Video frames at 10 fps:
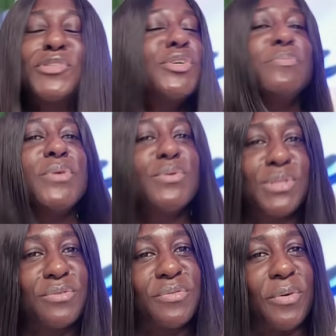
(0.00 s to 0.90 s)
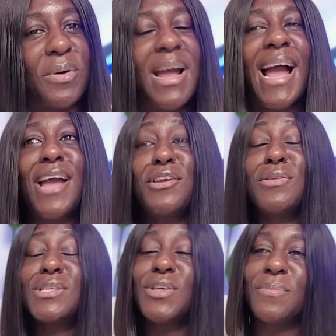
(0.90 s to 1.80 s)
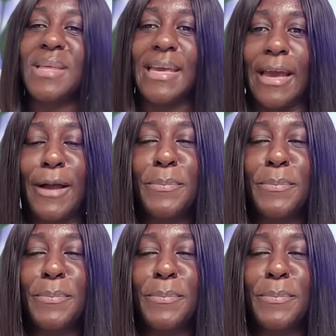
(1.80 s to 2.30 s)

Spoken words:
beautiful. And you know something, yeah?